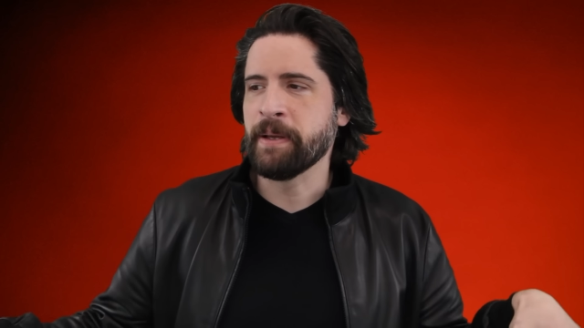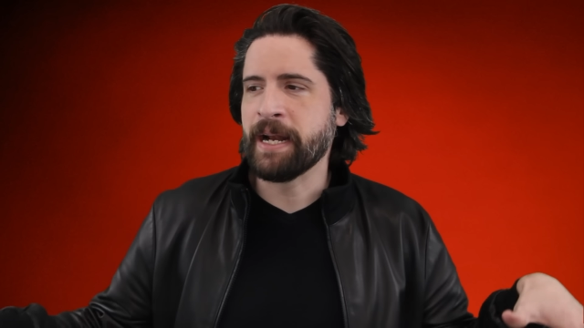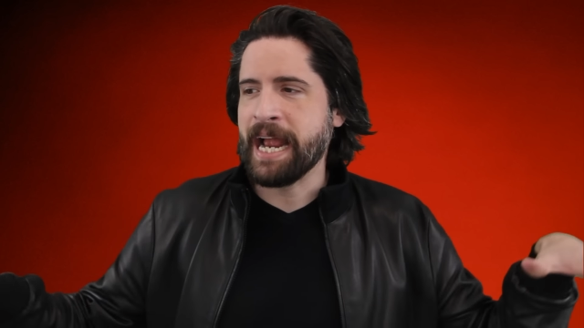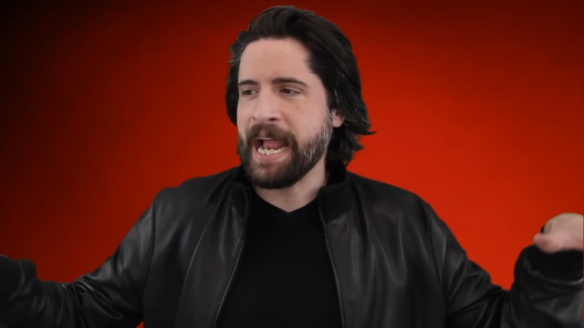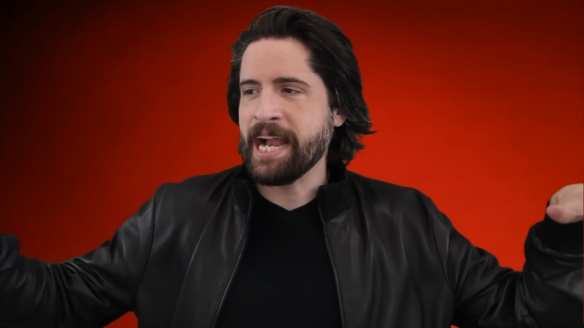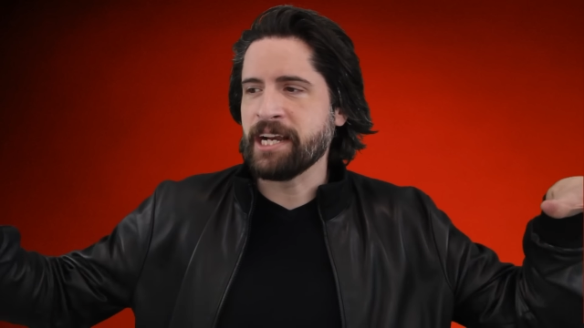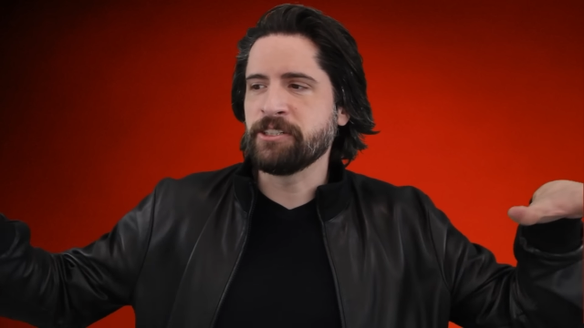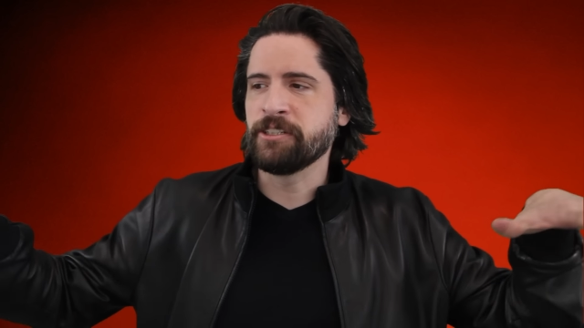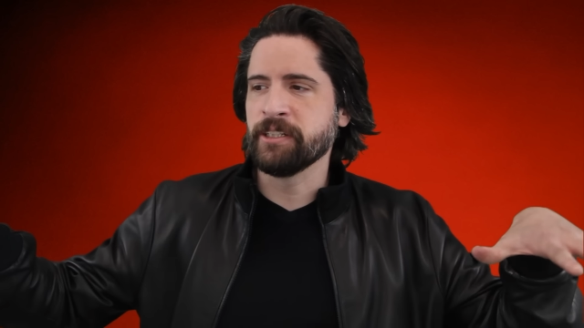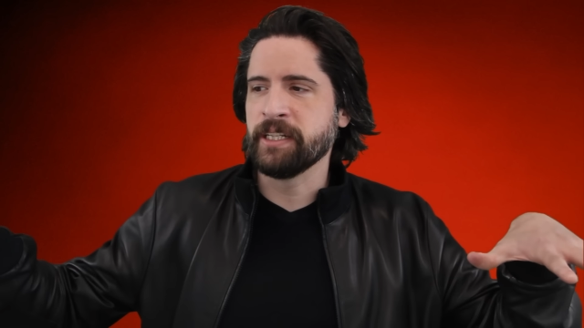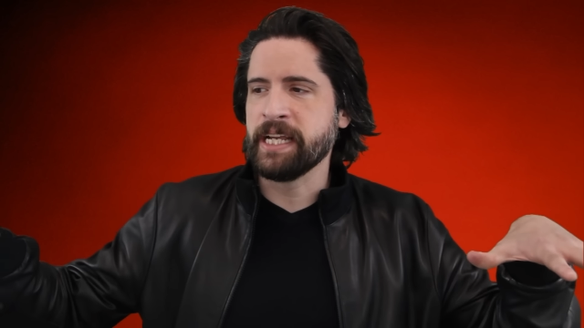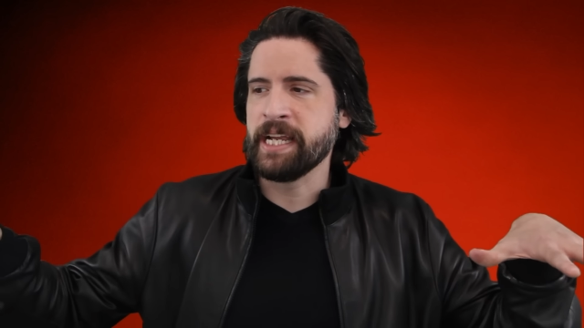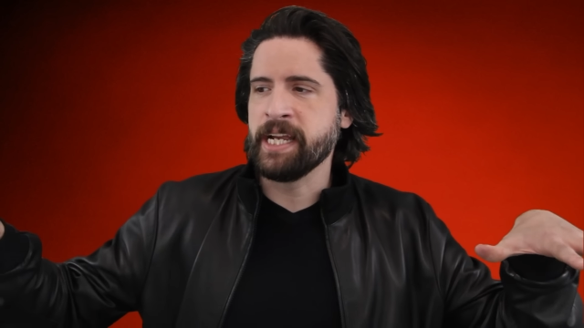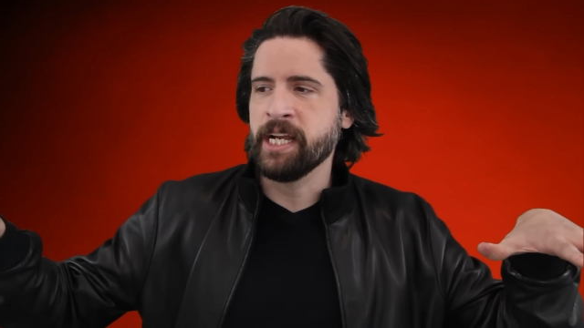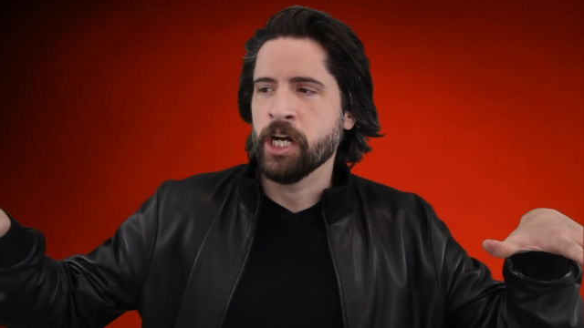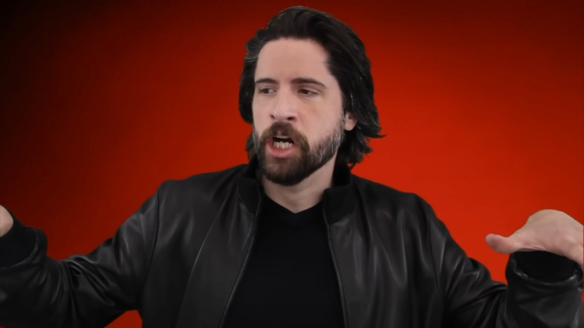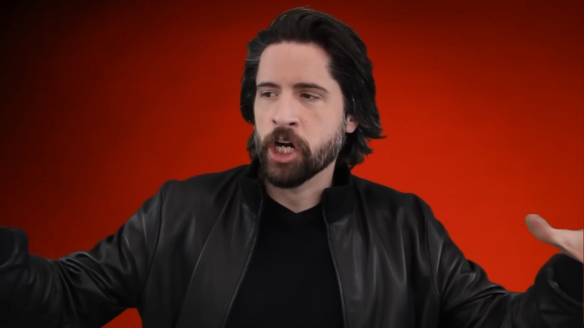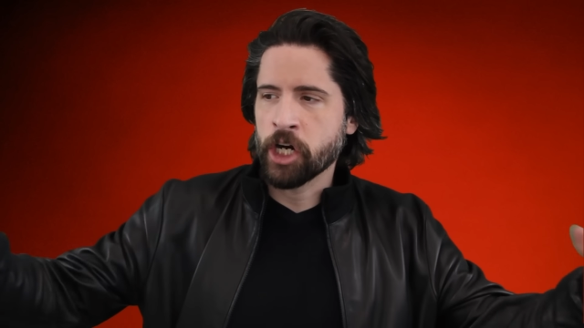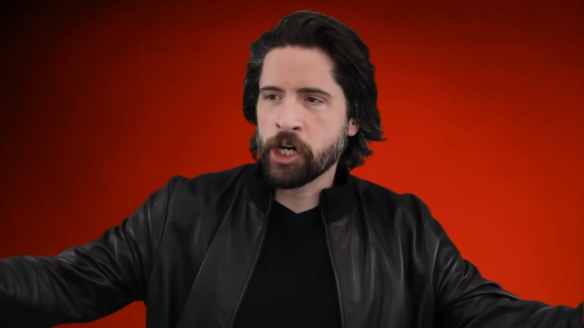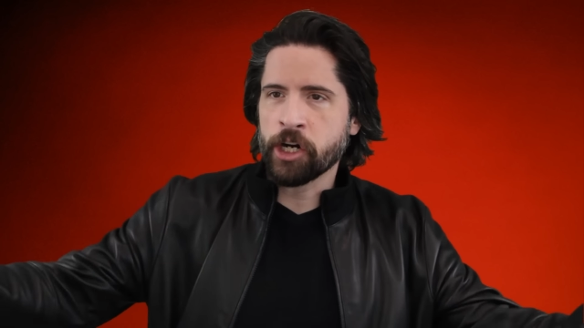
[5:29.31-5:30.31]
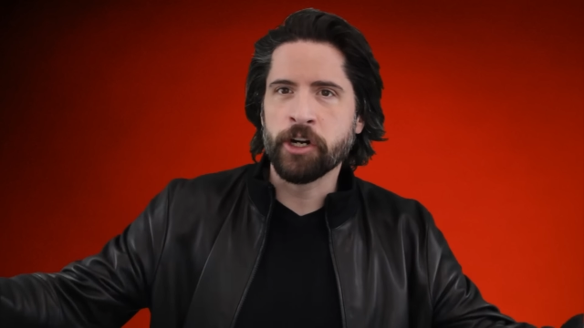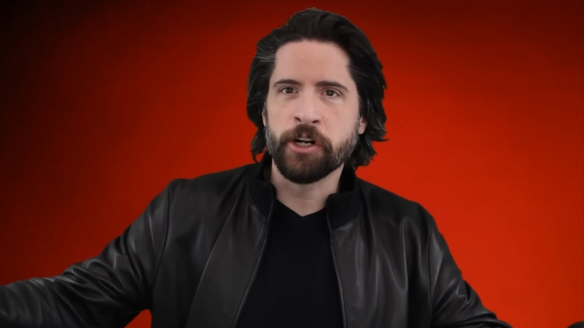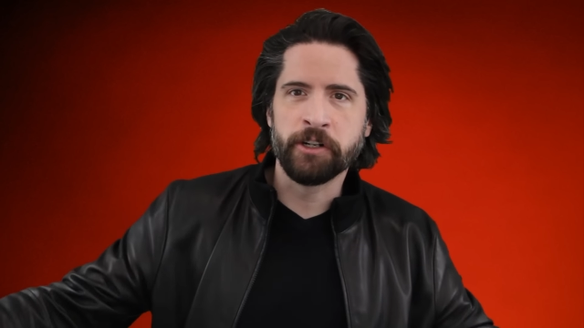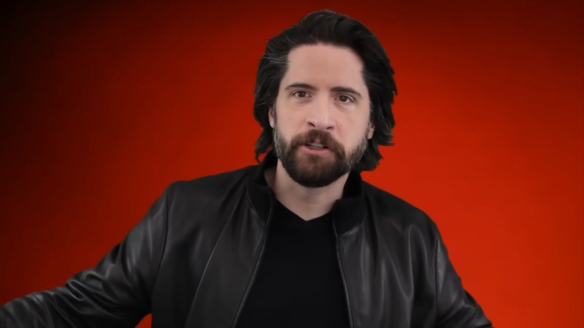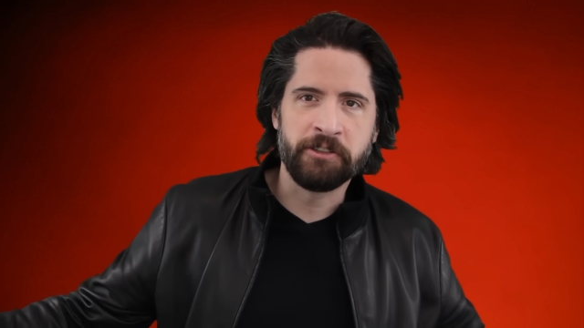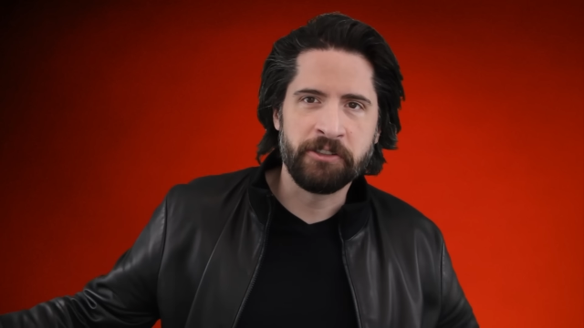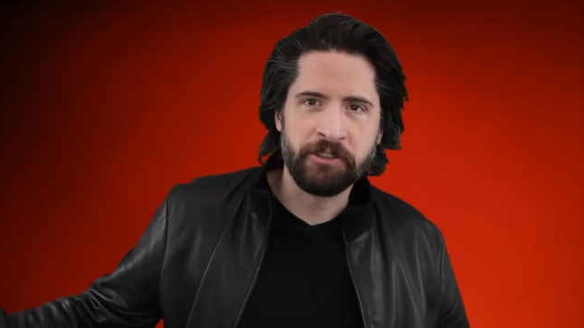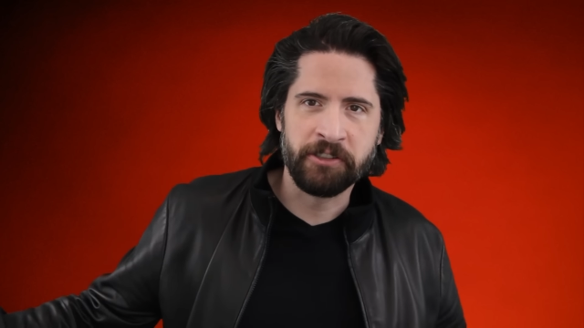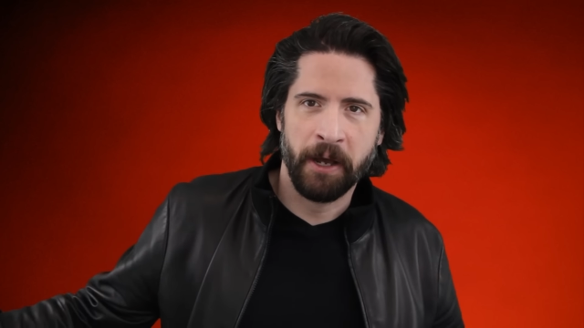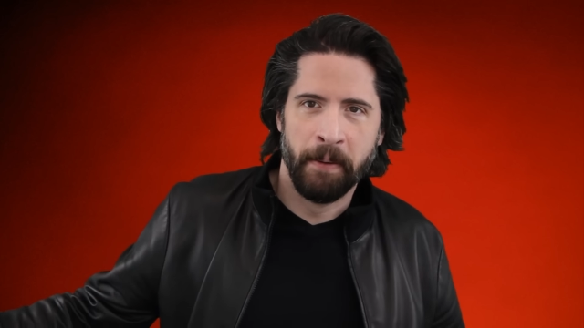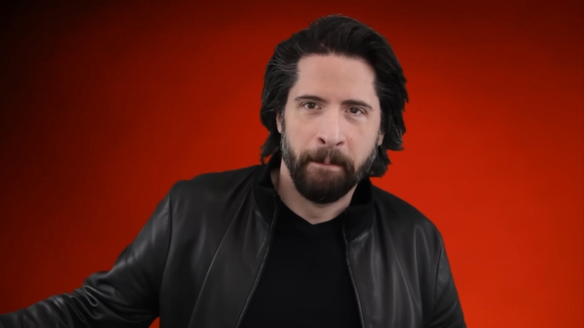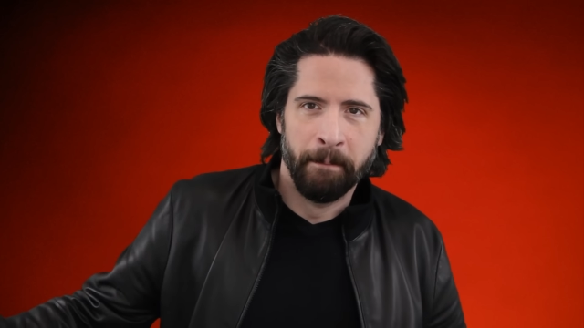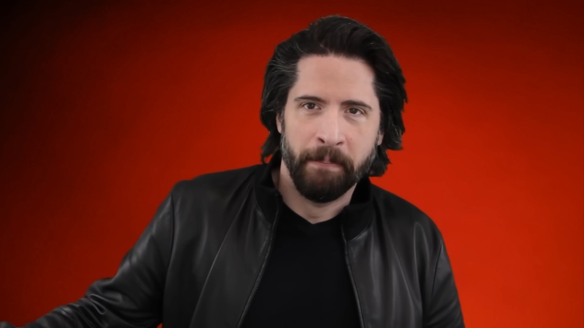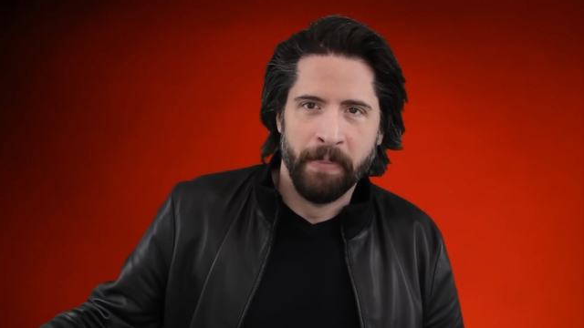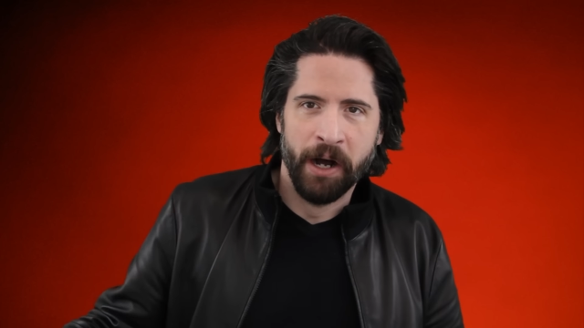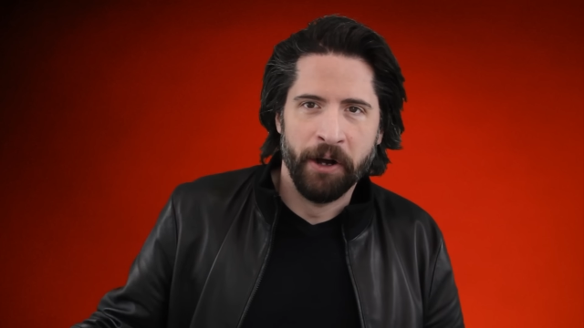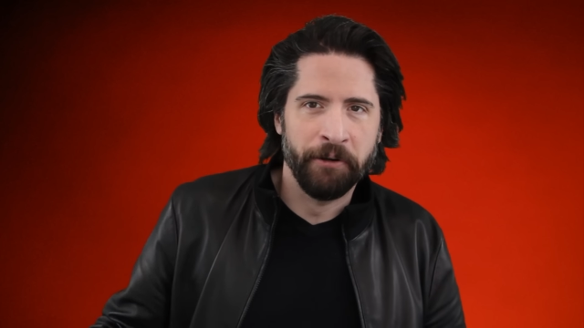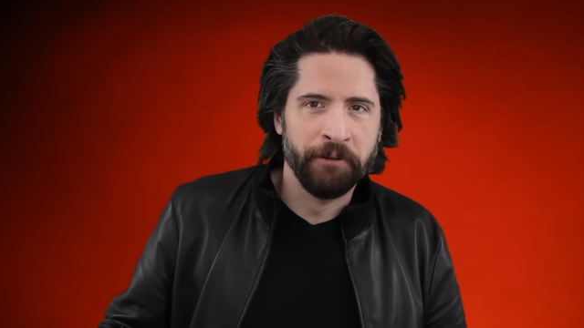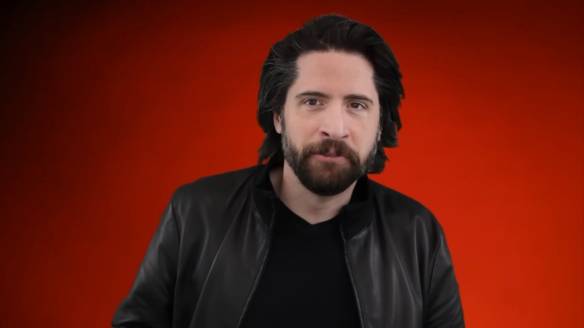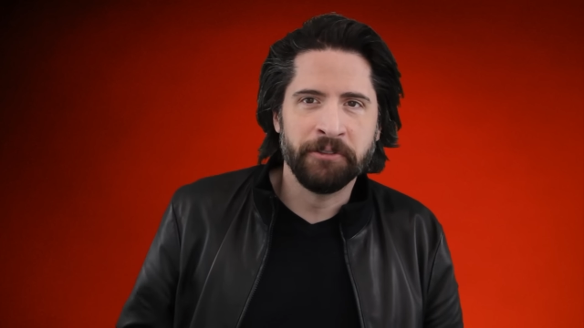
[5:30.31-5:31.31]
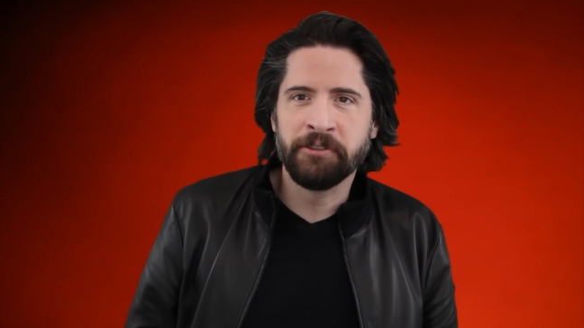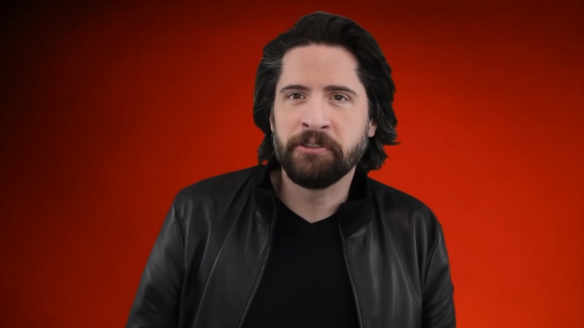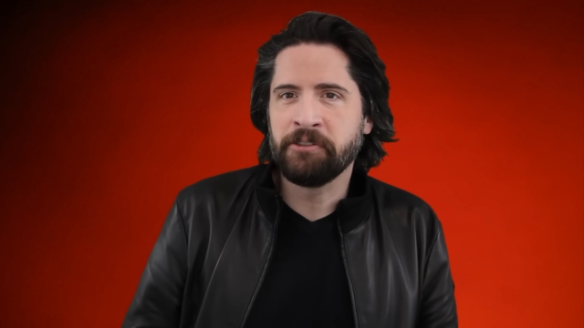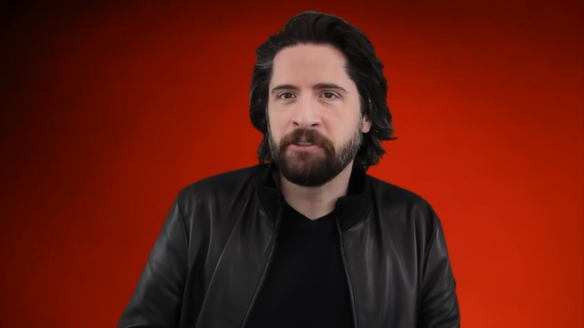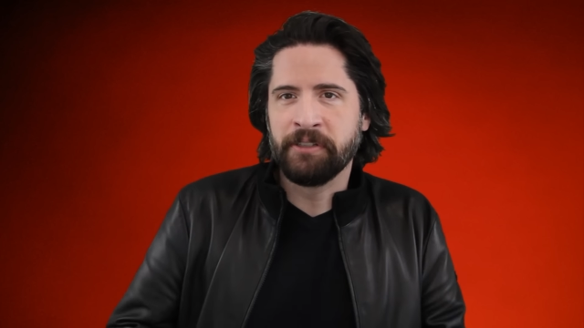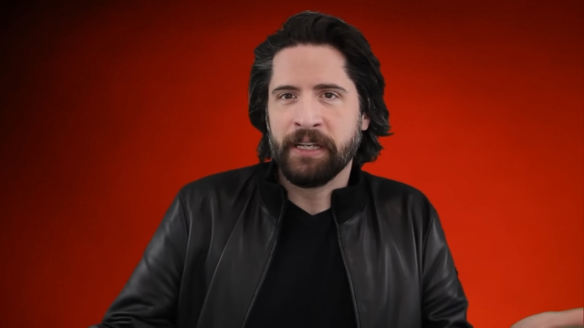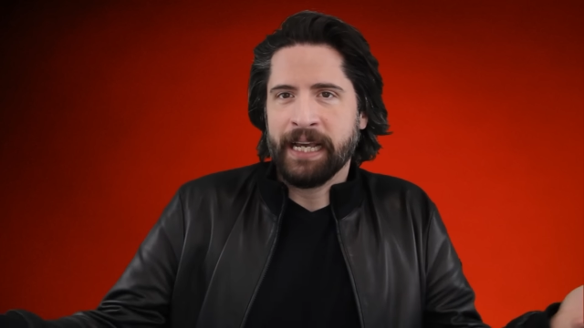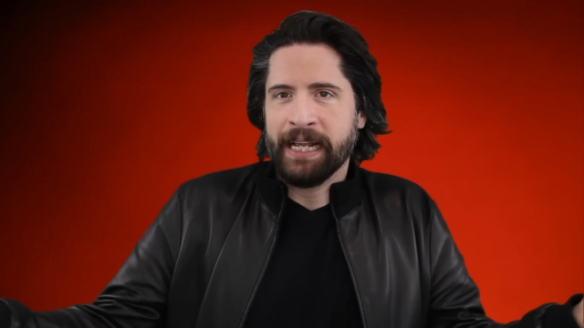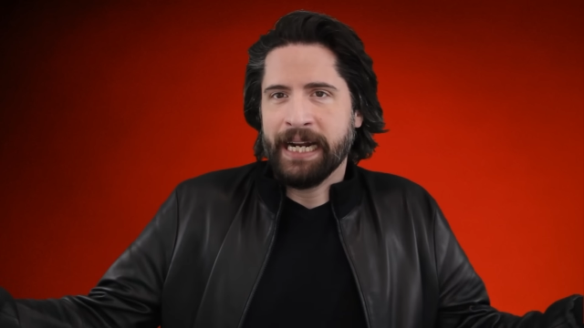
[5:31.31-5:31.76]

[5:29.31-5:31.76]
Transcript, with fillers: but I actually heard some moans